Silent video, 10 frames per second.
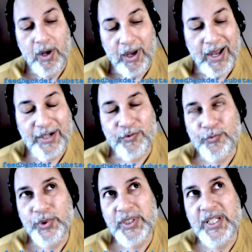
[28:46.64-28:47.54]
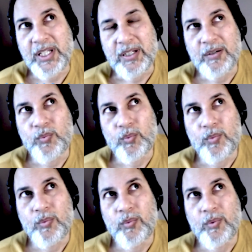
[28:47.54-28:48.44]
I'm
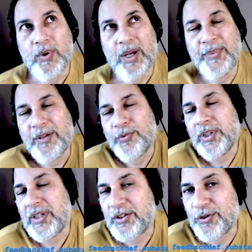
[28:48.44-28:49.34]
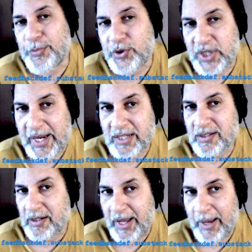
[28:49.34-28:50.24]
not really like super jazzed
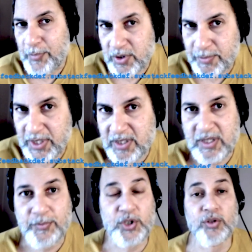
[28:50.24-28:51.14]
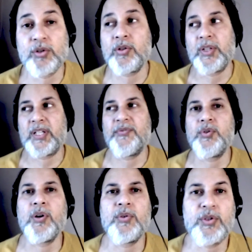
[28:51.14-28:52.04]
on Atmos mixes. I'm sure like if you
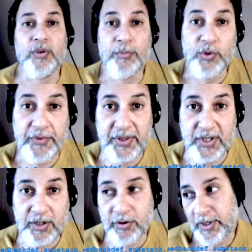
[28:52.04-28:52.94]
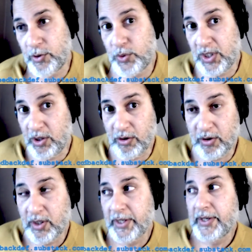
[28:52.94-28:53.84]
go into a movie theater and you
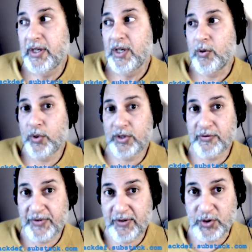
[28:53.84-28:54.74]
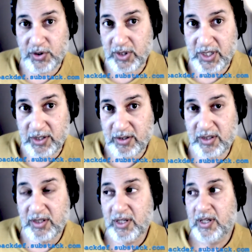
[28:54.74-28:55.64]
hear one of your favorite
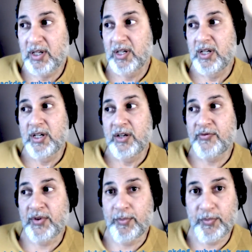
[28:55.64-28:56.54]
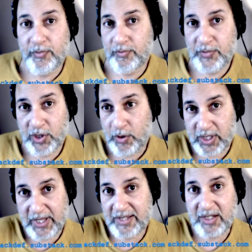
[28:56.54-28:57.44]
songs from, a
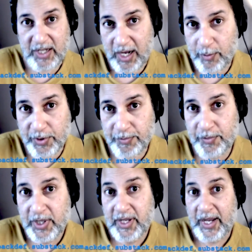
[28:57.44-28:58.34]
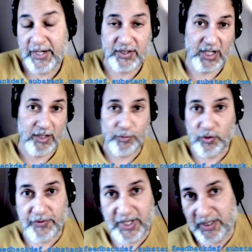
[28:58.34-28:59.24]
classic album and it's in a
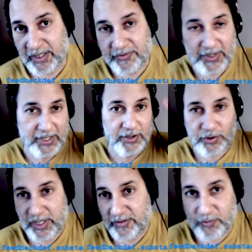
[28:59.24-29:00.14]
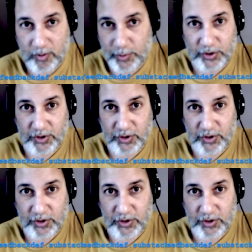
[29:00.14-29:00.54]
movie in like fucking Transformers or